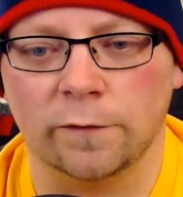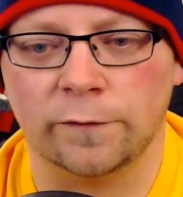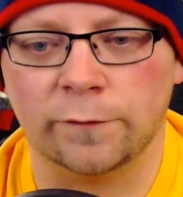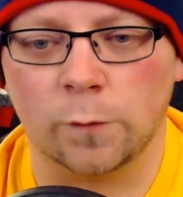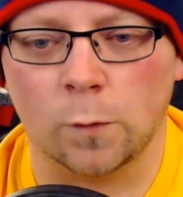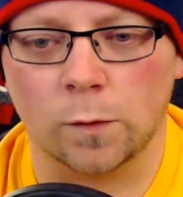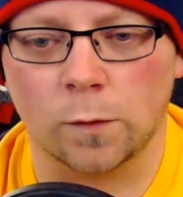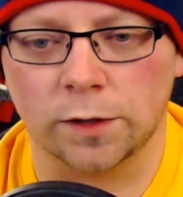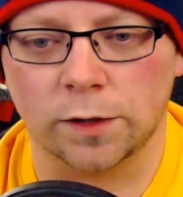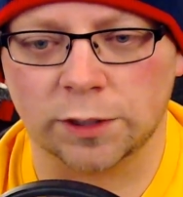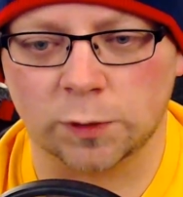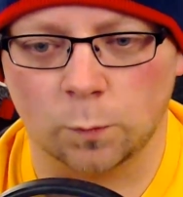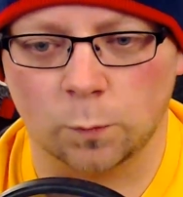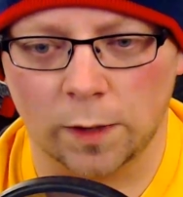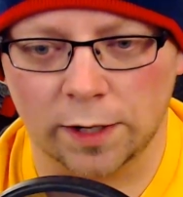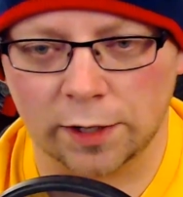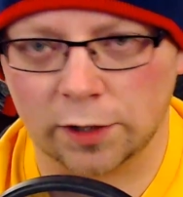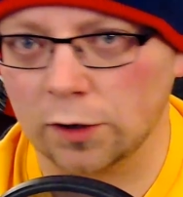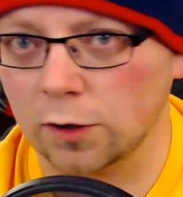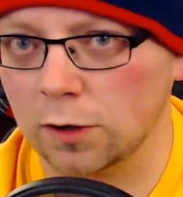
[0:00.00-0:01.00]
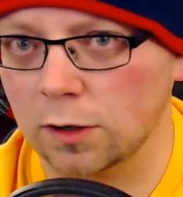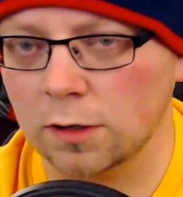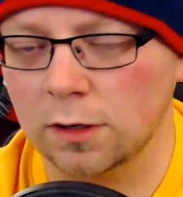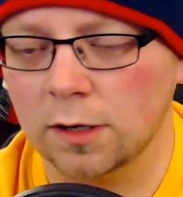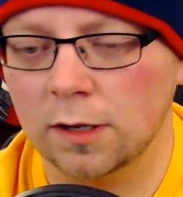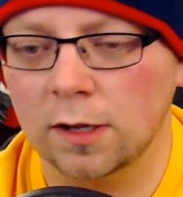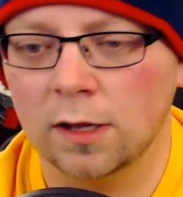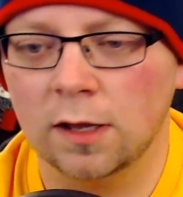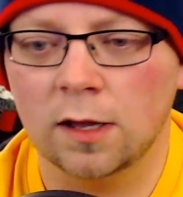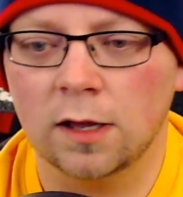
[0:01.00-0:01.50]
Forrest Whitaker
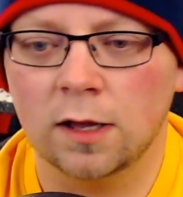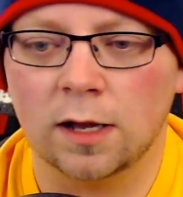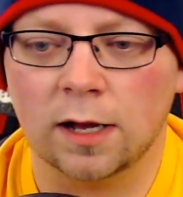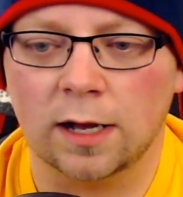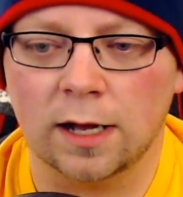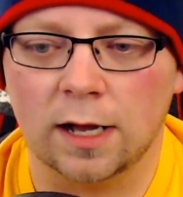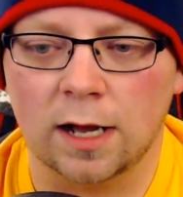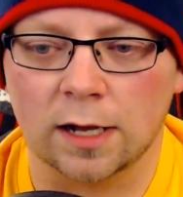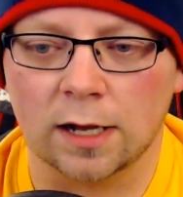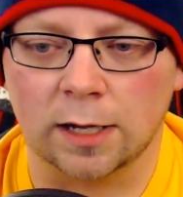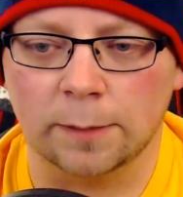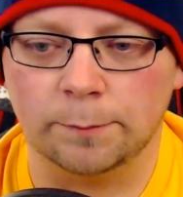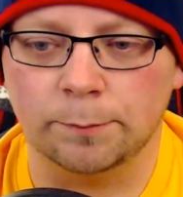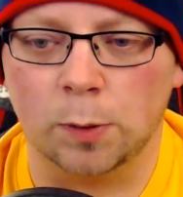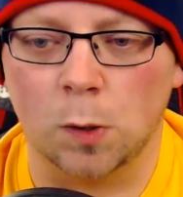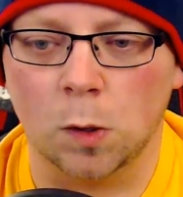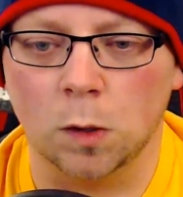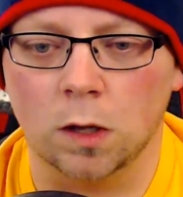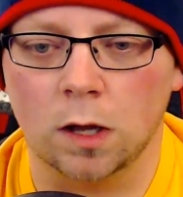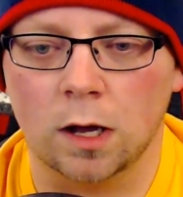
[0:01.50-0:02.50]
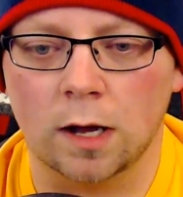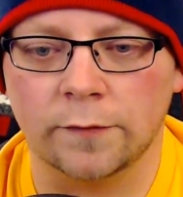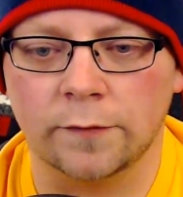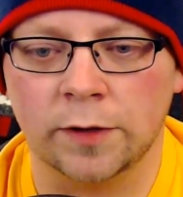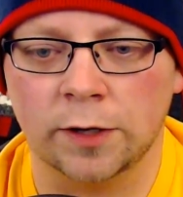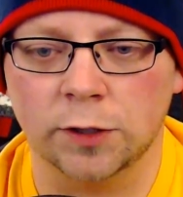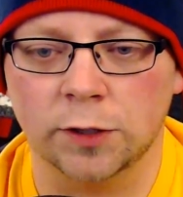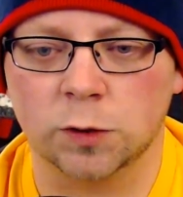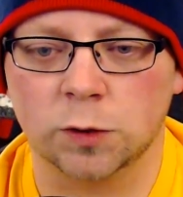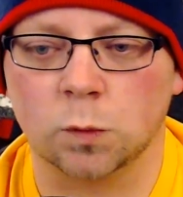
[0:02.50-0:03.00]
could pull off
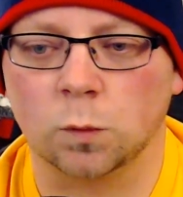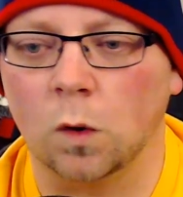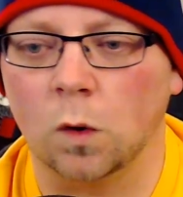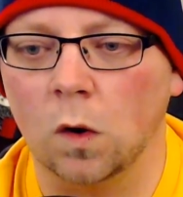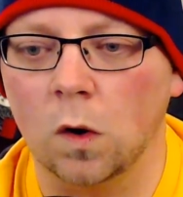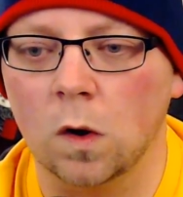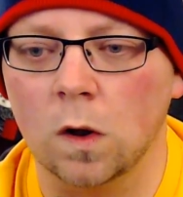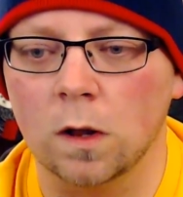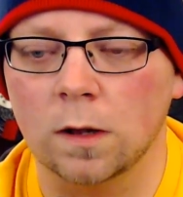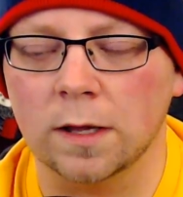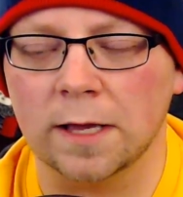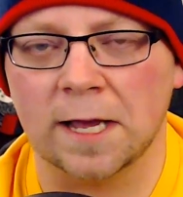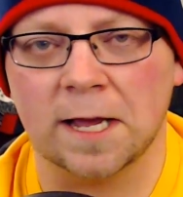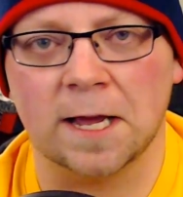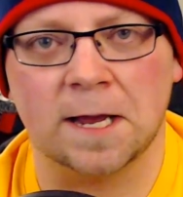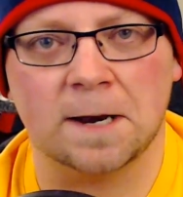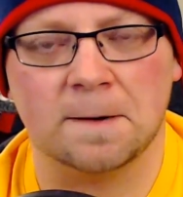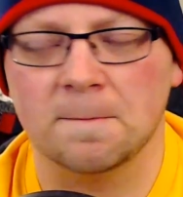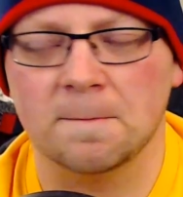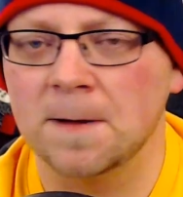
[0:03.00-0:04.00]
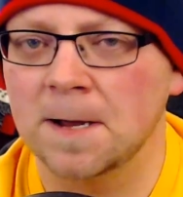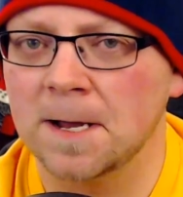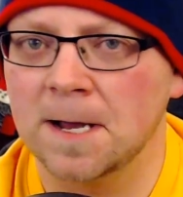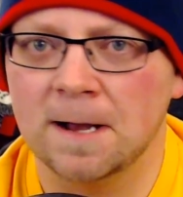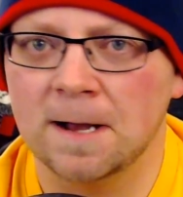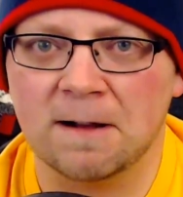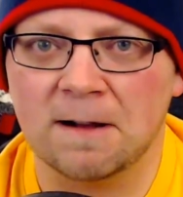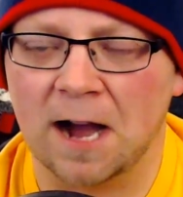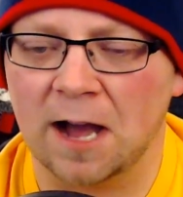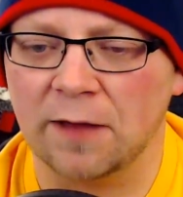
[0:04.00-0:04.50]
his role, and
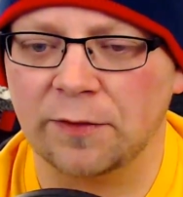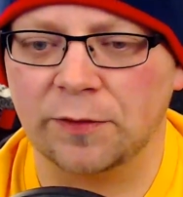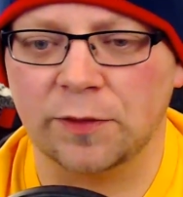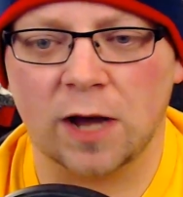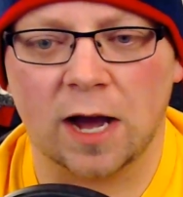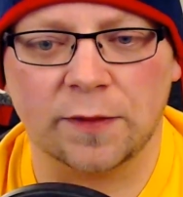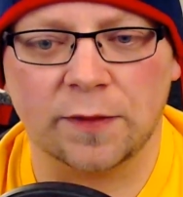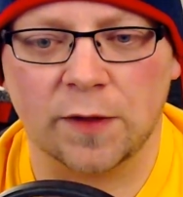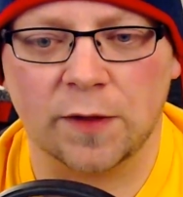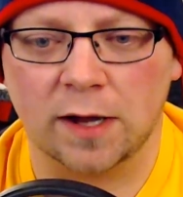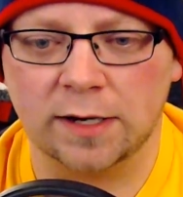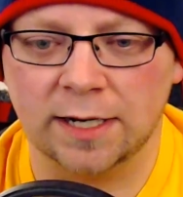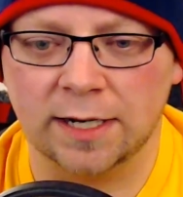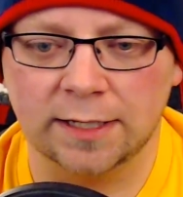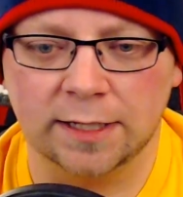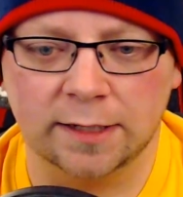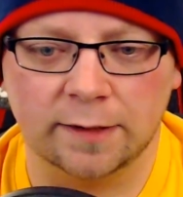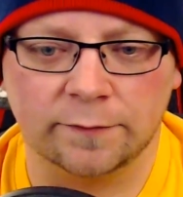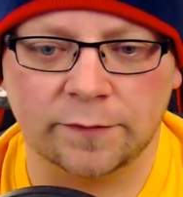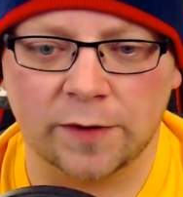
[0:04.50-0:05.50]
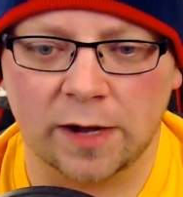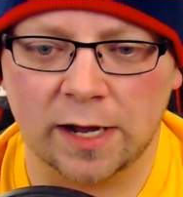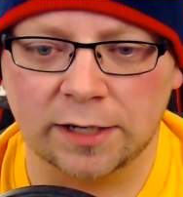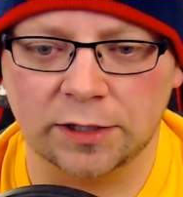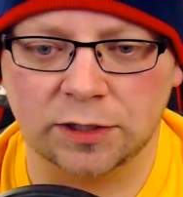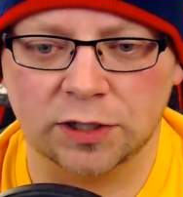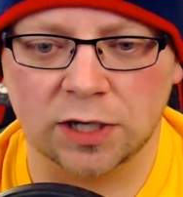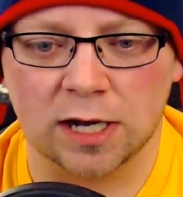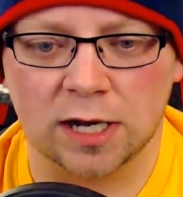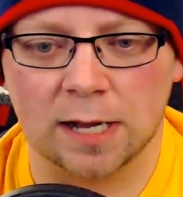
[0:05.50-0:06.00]
I thought he did a fine
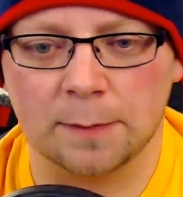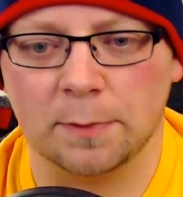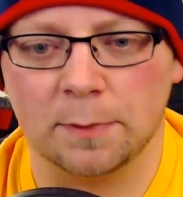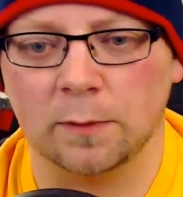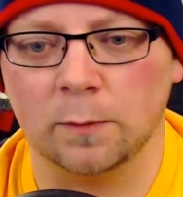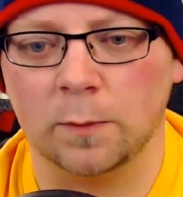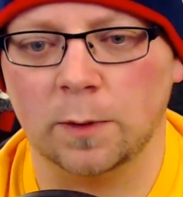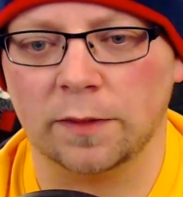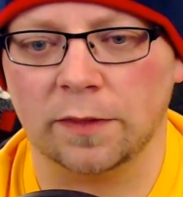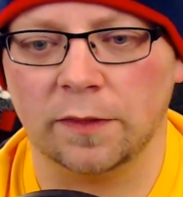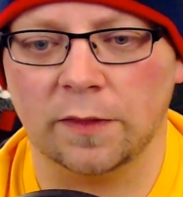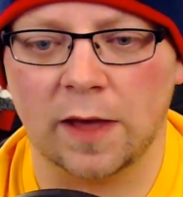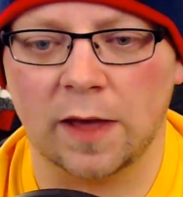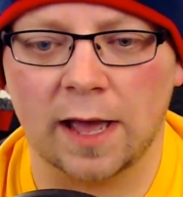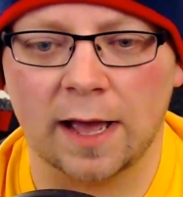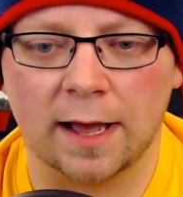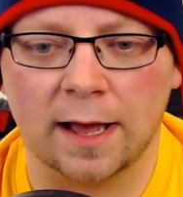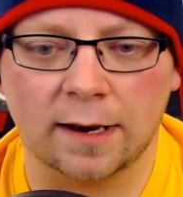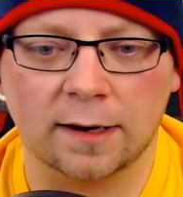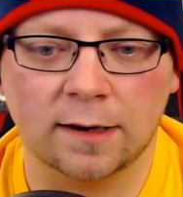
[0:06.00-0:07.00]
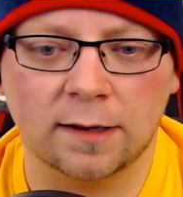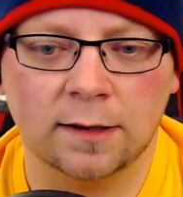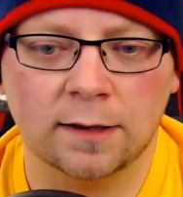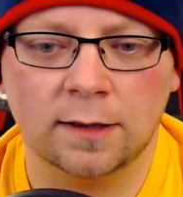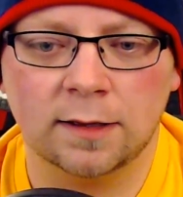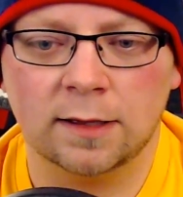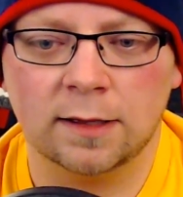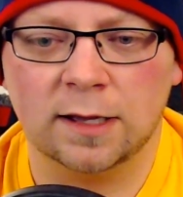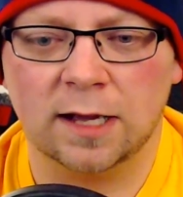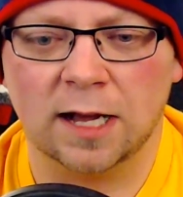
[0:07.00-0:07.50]
job with that.
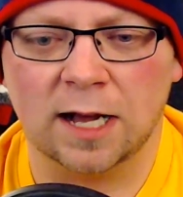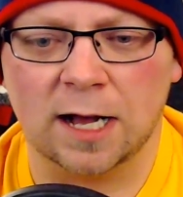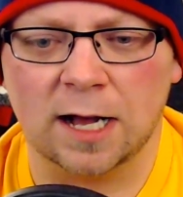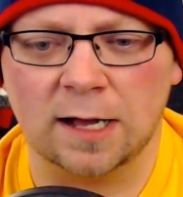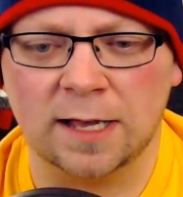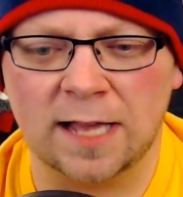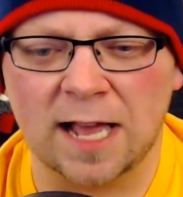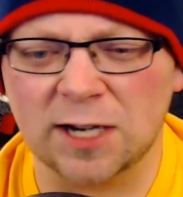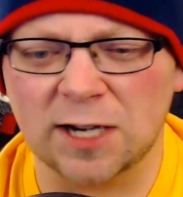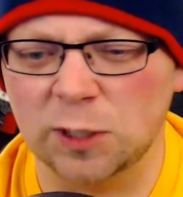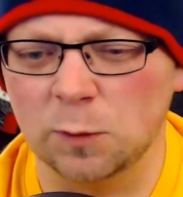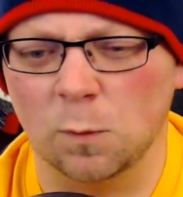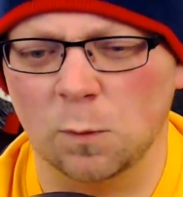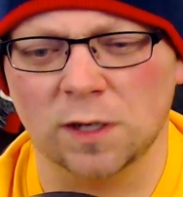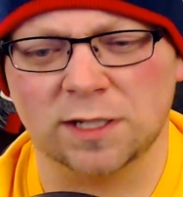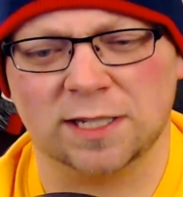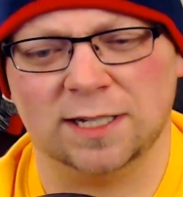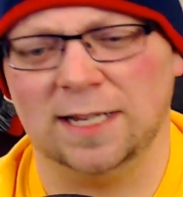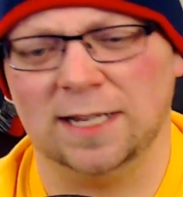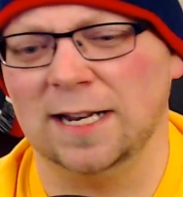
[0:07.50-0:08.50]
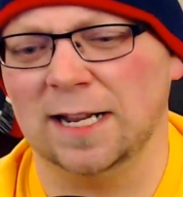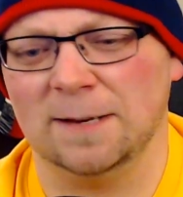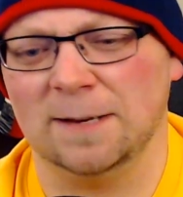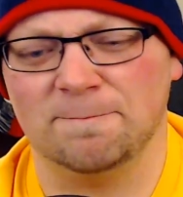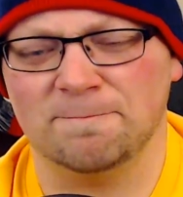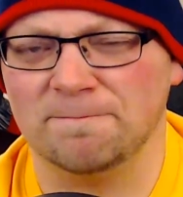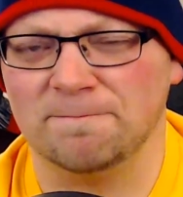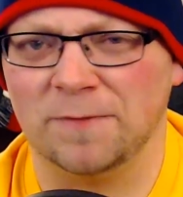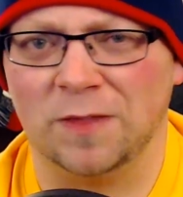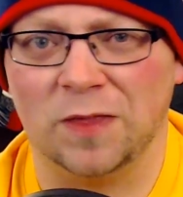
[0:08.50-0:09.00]
He actually wasn't in it
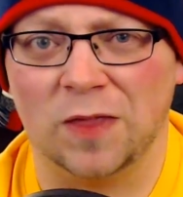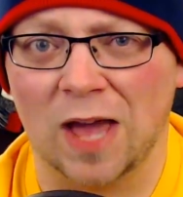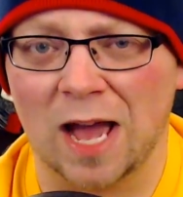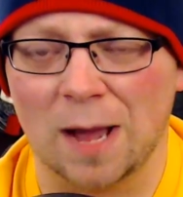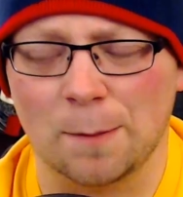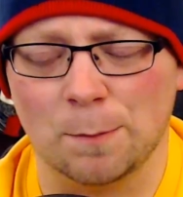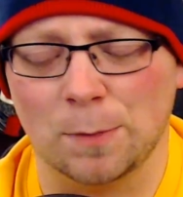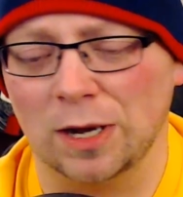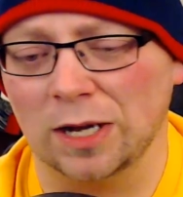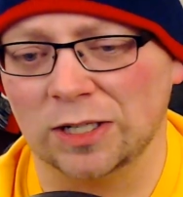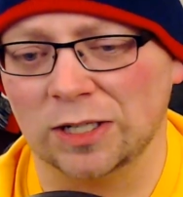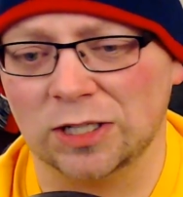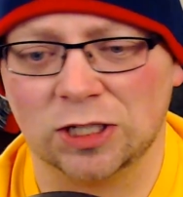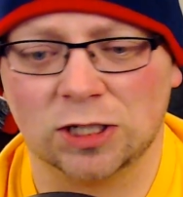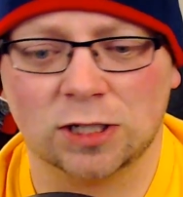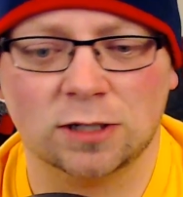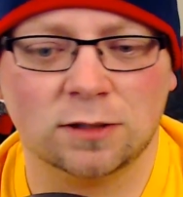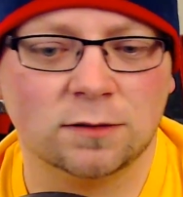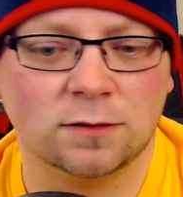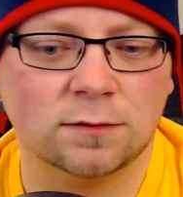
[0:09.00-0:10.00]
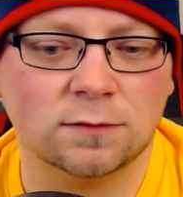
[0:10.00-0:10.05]
that much.